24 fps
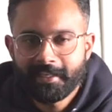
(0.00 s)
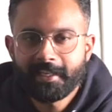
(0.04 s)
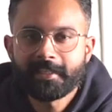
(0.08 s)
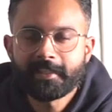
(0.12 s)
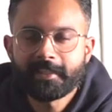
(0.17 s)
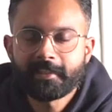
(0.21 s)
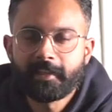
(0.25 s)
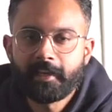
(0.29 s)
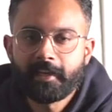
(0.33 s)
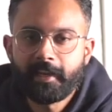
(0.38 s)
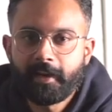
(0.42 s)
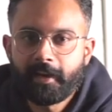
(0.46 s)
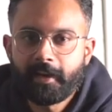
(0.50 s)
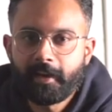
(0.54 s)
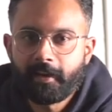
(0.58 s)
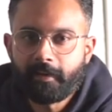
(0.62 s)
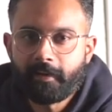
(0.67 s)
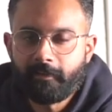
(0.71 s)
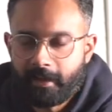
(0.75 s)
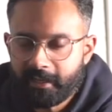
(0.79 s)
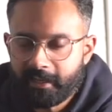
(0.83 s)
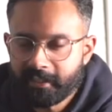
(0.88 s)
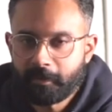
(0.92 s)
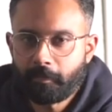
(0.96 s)
is the
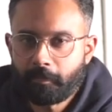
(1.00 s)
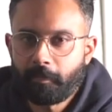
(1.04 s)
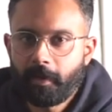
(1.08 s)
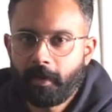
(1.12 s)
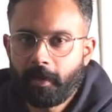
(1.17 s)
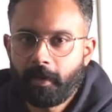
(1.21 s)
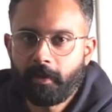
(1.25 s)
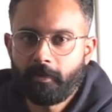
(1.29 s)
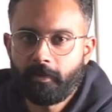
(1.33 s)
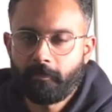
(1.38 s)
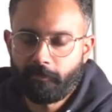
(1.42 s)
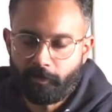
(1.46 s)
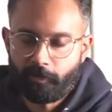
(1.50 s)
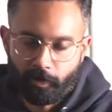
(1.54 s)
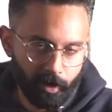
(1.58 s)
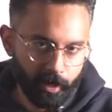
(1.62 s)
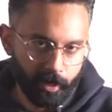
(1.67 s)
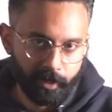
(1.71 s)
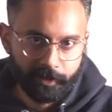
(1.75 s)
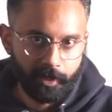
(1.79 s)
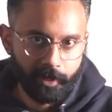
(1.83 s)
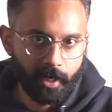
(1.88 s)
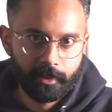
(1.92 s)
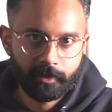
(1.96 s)
recipe for a
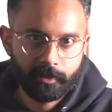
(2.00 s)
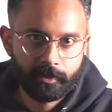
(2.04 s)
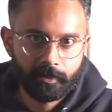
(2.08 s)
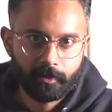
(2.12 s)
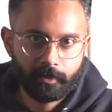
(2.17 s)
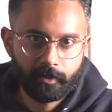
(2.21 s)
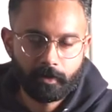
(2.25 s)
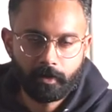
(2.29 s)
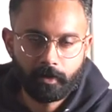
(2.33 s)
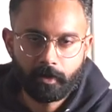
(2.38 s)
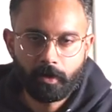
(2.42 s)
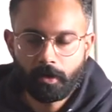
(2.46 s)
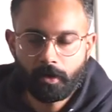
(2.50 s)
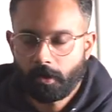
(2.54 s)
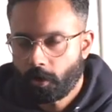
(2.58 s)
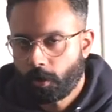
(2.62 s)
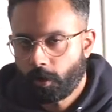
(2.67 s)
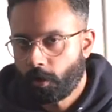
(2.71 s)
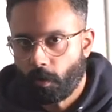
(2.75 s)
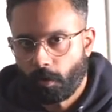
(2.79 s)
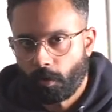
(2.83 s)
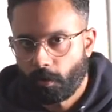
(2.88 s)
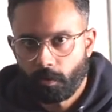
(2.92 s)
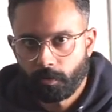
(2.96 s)
disaster.
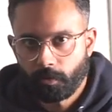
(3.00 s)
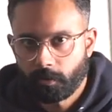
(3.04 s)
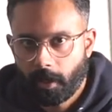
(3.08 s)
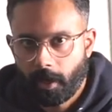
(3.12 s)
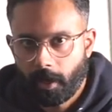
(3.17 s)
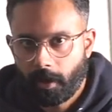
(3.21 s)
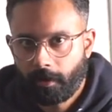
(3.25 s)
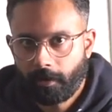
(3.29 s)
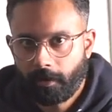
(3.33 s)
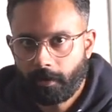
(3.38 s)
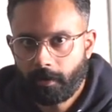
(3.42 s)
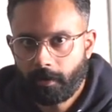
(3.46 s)
Don't do that.